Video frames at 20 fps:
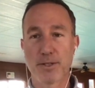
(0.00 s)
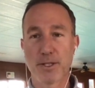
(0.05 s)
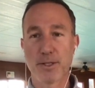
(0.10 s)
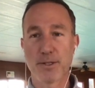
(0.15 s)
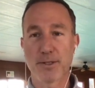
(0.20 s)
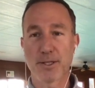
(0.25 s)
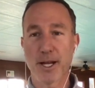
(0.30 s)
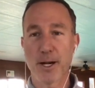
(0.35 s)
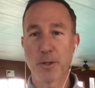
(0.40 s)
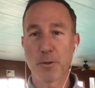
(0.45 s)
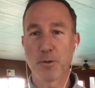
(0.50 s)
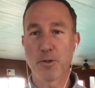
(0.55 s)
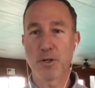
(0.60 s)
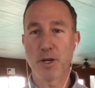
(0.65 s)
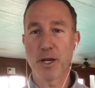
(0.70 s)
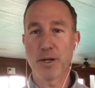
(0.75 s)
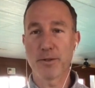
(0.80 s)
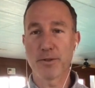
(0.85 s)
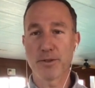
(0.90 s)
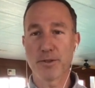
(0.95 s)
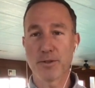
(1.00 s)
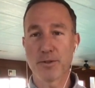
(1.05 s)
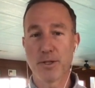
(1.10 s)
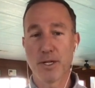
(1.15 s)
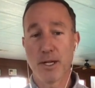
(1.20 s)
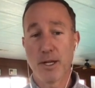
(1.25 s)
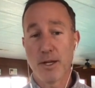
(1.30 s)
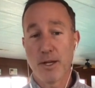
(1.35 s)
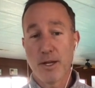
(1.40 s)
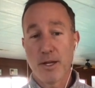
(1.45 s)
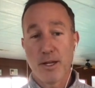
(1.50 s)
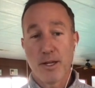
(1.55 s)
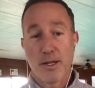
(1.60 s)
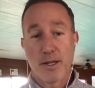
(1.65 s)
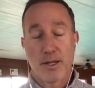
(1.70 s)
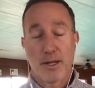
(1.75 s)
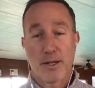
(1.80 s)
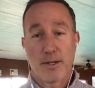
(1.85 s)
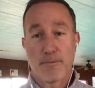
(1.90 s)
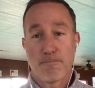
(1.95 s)
He just got a new channel. So
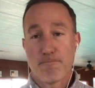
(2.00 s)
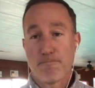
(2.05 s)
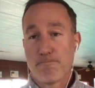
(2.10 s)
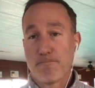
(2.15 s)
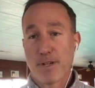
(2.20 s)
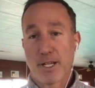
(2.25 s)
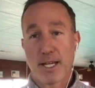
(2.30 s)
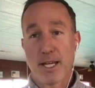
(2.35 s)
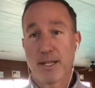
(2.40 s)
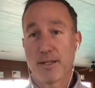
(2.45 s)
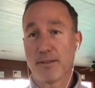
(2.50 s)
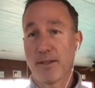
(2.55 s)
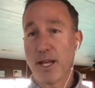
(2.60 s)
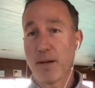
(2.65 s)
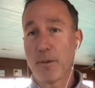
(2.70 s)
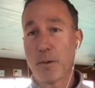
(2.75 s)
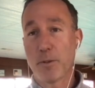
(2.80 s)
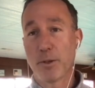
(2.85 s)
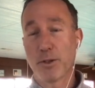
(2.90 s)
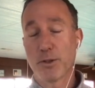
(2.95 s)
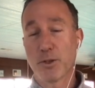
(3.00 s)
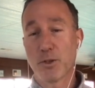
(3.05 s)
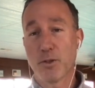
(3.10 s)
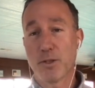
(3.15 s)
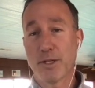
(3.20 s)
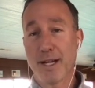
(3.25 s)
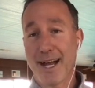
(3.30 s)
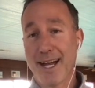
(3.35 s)
uh, again, a lot of people don't do it.